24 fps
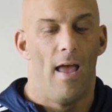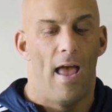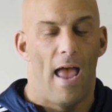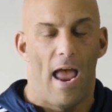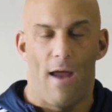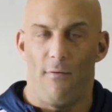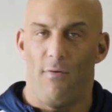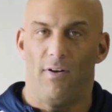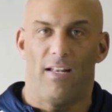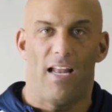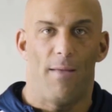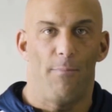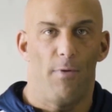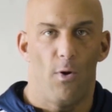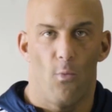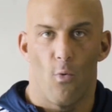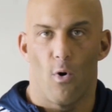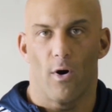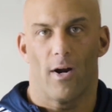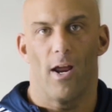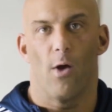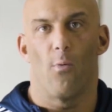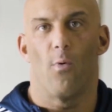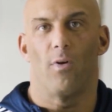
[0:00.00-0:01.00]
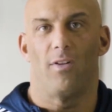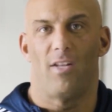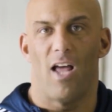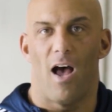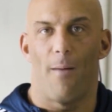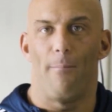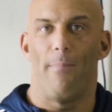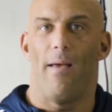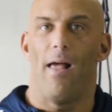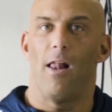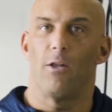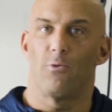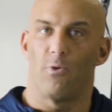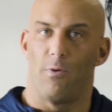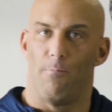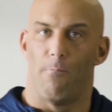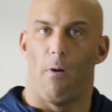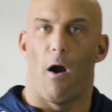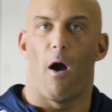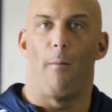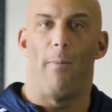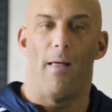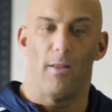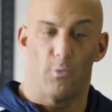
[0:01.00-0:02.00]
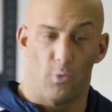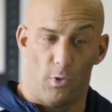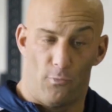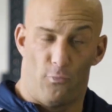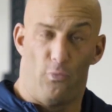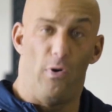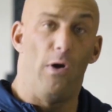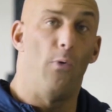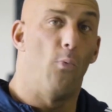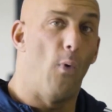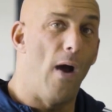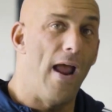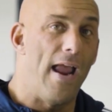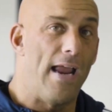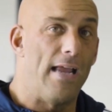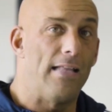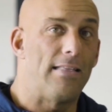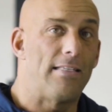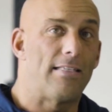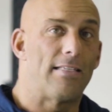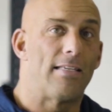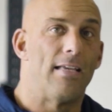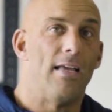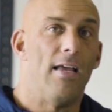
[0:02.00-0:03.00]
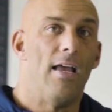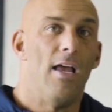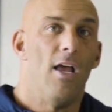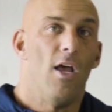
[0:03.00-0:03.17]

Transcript: Every time you're working with dumbbells, with barbells, with free weights,